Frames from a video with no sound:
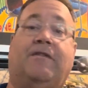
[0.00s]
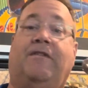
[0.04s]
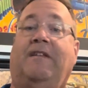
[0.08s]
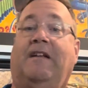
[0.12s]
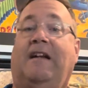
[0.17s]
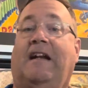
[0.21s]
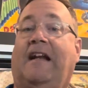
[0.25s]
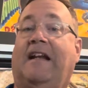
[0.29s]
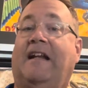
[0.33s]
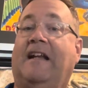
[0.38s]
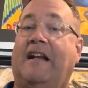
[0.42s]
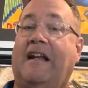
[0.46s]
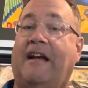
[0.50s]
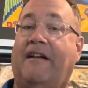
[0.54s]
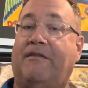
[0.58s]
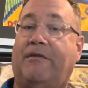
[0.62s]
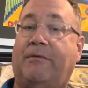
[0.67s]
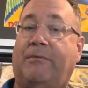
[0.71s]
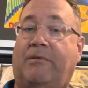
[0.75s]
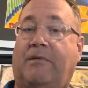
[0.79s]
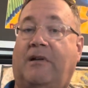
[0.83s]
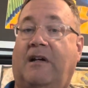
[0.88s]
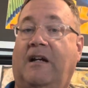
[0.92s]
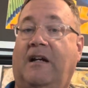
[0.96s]
I didn't have to
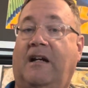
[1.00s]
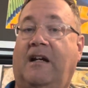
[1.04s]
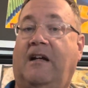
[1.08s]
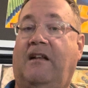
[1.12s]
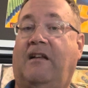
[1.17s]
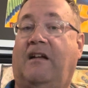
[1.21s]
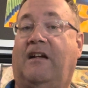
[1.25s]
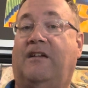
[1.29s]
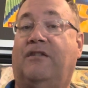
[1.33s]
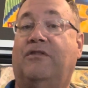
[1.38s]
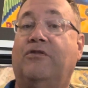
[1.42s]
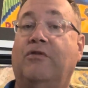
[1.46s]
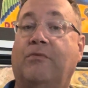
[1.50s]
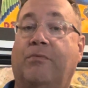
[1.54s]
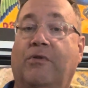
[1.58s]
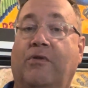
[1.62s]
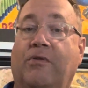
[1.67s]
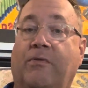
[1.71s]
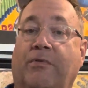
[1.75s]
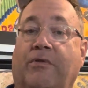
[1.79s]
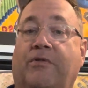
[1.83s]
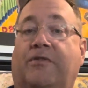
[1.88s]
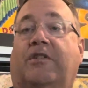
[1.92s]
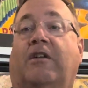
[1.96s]
play like super
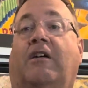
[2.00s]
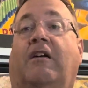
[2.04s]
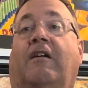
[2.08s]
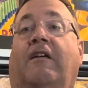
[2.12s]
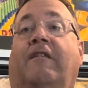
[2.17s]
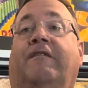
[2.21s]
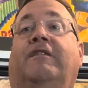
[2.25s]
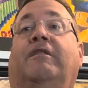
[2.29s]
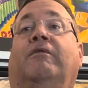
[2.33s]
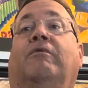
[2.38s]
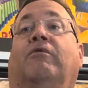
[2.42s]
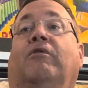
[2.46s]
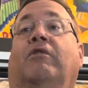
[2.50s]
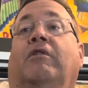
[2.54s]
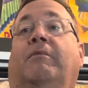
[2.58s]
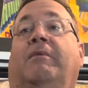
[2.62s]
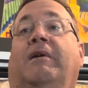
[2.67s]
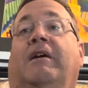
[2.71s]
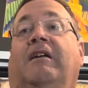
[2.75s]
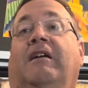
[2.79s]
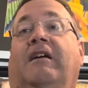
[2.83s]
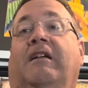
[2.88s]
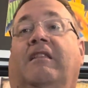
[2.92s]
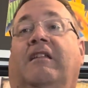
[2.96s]
duper soft and worry
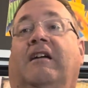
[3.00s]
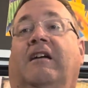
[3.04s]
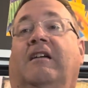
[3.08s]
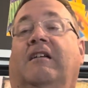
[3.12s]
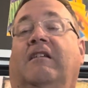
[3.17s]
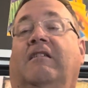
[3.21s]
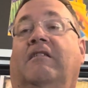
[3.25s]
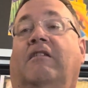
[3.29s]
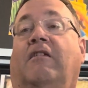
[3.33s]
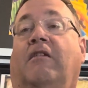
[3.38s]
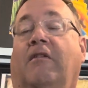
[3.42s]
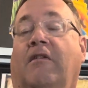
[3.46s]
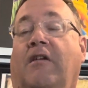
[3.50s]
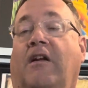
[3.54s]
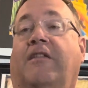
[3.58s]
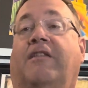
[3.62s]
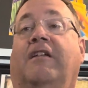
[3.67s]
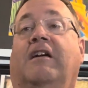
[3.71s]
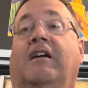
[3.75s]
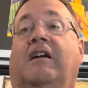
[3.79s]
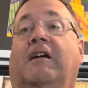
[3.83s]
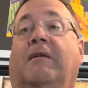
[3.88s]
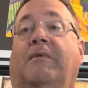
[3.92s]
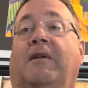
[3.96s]
about anything or
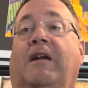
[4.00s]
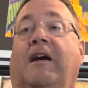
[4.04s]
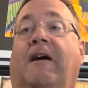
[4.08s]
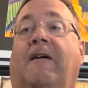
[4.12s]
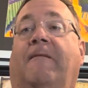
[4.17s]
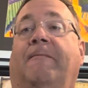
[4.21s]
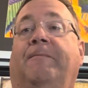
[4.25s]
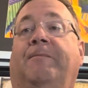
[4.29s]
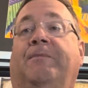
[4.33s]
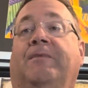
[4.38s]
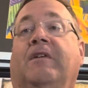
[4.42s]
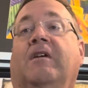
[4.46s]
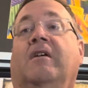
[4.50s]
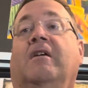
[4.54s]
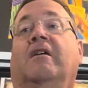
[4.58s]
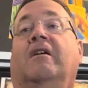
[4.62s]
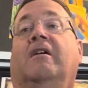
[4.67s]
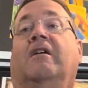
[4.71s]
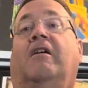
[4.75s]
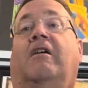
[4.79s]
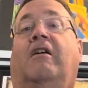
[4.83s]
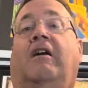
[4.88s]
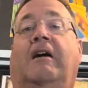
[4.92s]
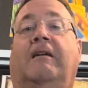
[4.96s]
nothing coming out.
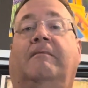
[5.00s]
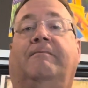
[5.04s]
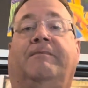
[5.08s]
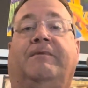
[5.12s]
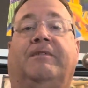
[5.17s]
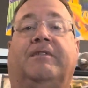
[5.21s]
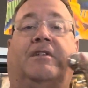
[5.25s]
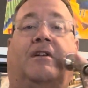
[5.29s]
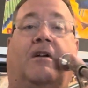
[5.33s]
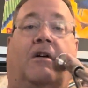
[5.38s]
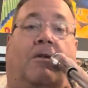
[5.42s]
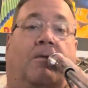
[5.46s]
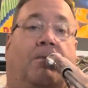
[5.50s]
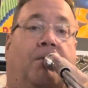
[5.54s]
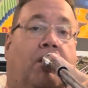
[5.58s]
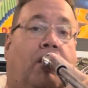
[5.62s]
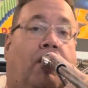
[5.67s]
All right, so.